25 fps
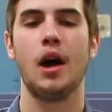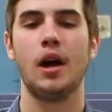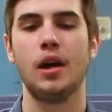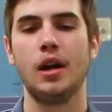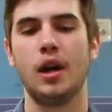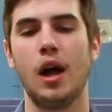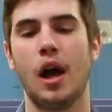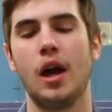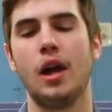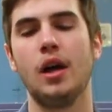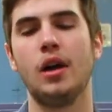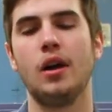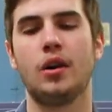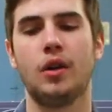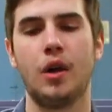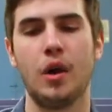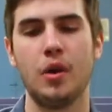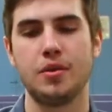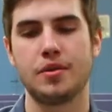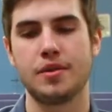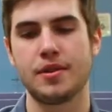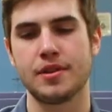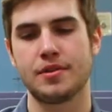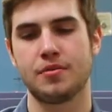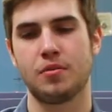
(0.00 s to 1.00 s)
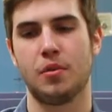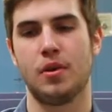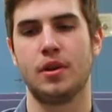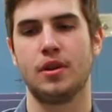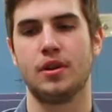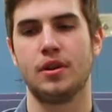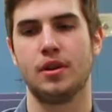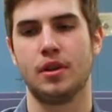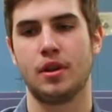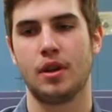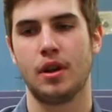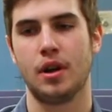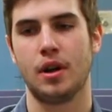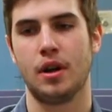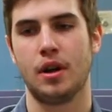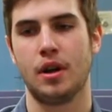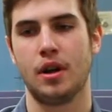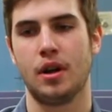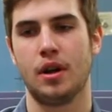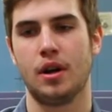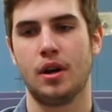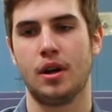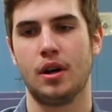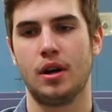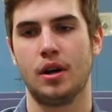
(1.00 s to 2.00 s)
I, I agree with this one.
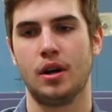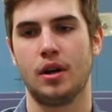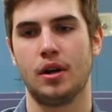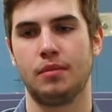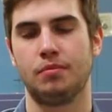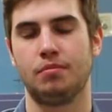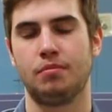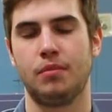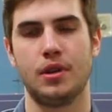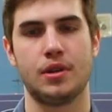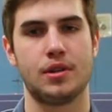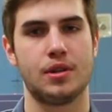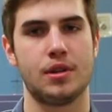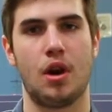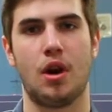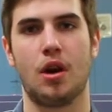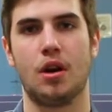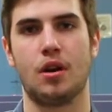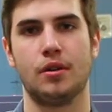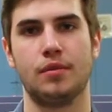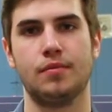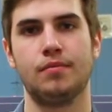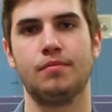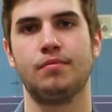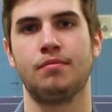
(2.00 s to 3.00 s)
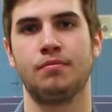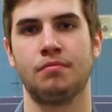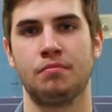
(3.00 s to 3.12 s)
Uh, it's art.